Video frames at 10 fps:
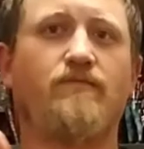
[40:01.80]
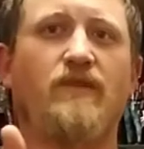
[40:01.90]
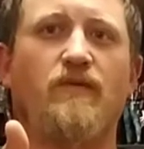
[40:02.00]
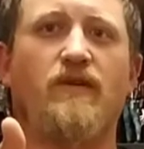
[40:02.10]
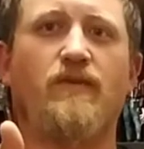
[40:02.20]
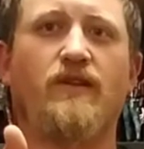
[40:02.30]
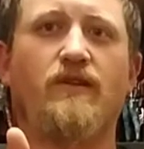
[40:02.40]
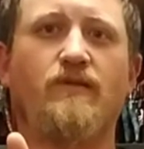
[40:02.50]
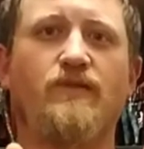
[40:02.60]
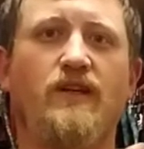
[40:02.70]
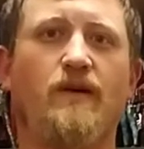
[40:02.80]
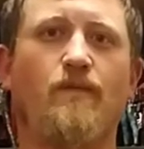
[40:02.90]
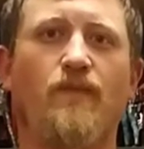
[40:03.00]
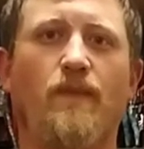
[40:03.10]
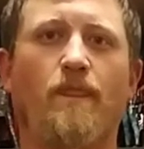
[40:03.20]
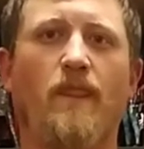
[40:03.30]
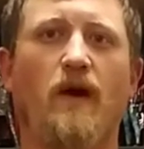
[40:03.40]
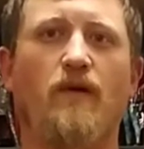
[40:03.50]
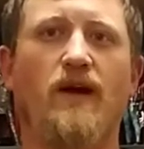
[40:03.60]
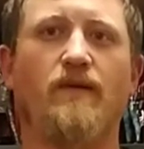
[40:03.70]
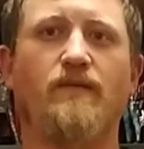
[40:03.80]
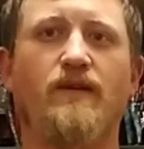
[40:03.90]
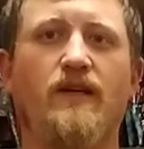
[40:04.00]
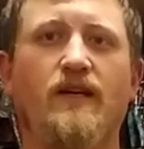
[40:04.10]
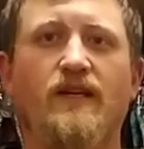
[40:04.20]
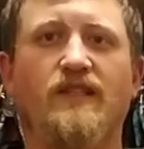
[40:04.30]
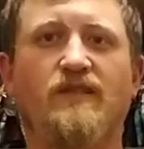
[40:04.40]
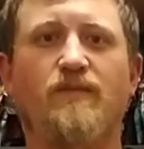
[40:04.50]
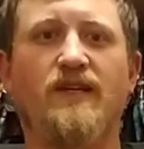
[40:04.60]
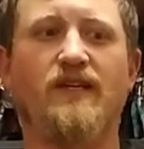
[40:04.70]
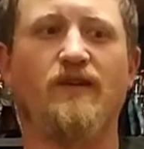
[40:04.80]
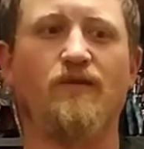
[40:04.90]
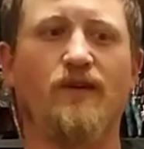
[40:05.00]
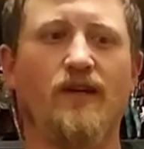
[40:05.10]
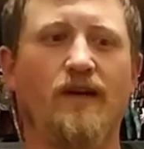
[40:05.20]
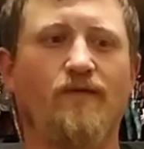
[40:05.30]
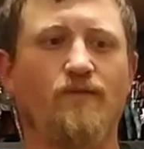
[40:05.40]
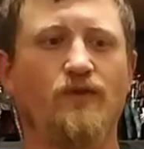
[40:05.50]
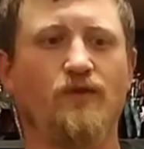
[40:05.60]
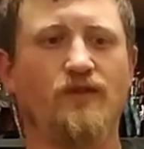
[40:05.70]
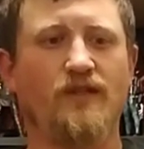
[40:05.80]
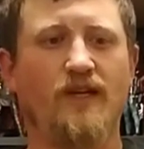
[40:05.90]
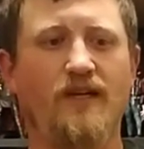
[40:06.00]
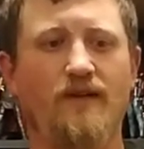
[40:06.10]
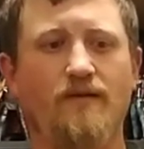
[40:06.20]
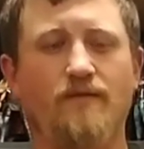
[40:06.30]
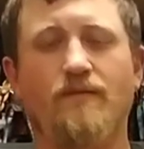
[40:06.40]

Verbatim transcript: give me a big thumbs up. All right, this has been your redneck from Georgia, Nate.